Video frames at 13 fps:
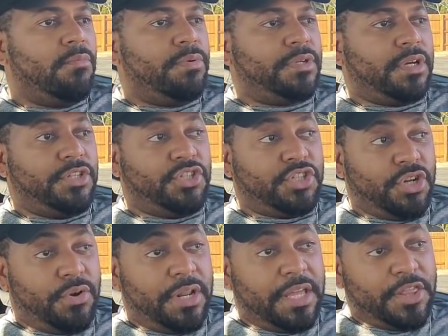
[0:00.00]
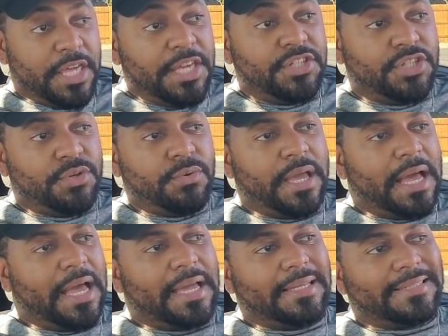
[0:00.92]
concerning these two
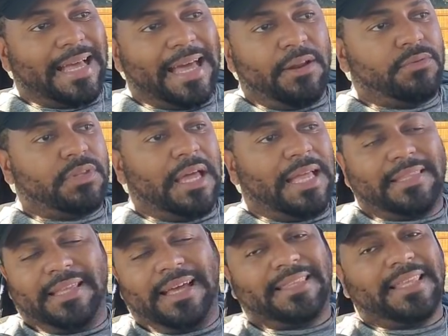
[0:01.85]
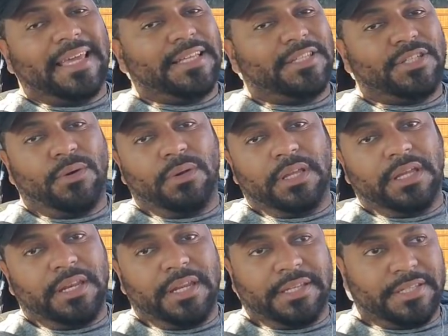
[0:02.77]
guys, I think it's totally
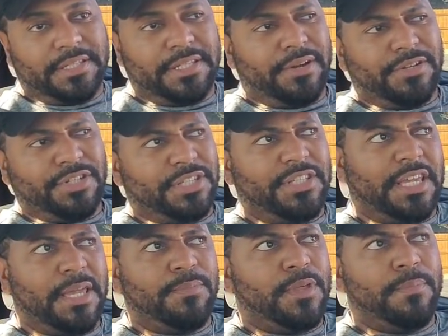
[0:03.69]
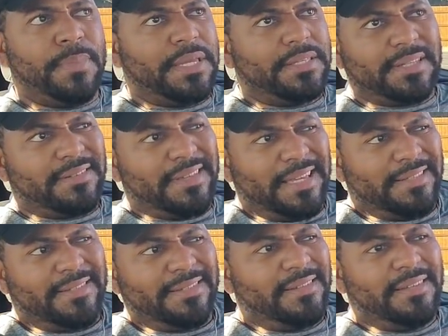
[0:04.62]
unnecessary just to keep them busy.
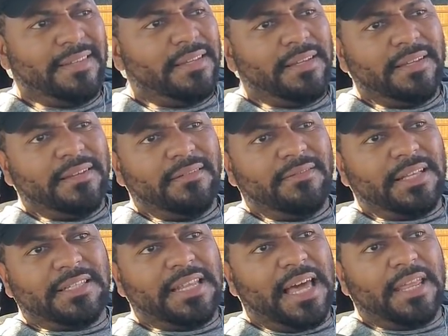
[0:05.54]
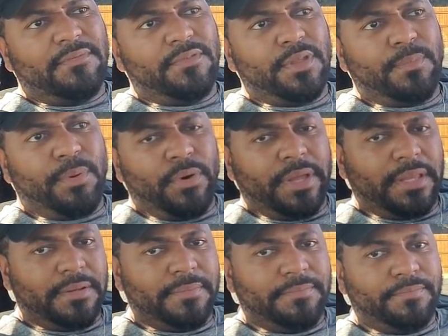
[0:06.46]
That's not even the point,
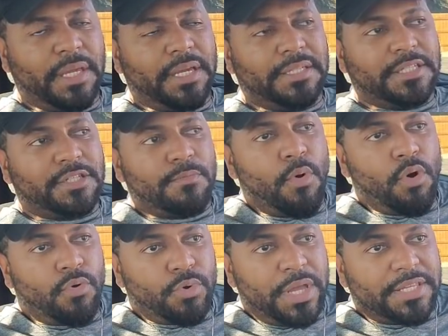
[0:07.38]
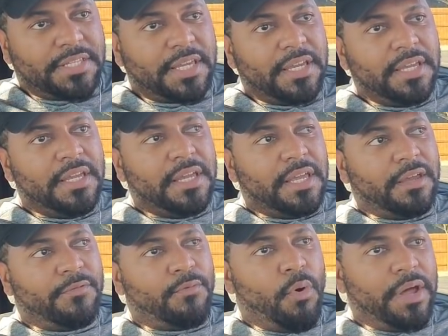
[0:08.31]
because it's more risk
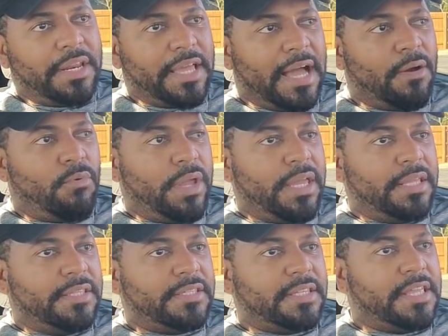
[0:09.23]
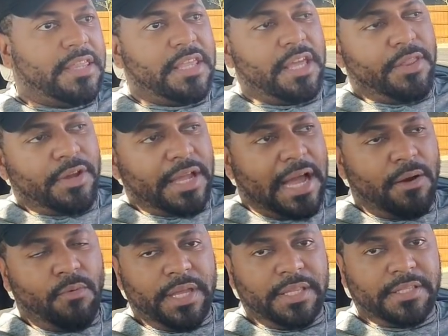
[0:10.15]
if one guy wins and then the other guy
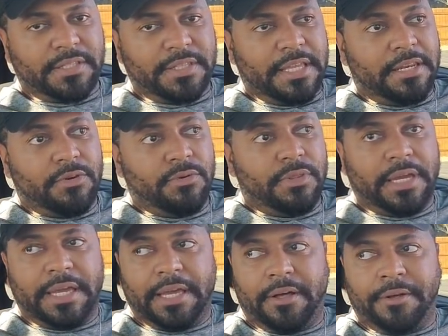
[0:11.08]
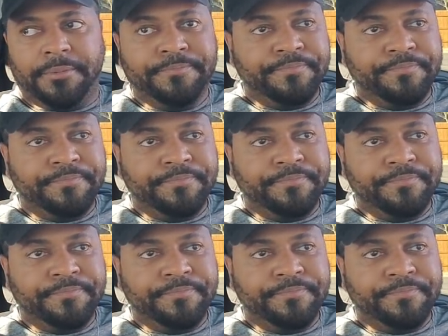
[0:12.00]
wins. Then who the hell,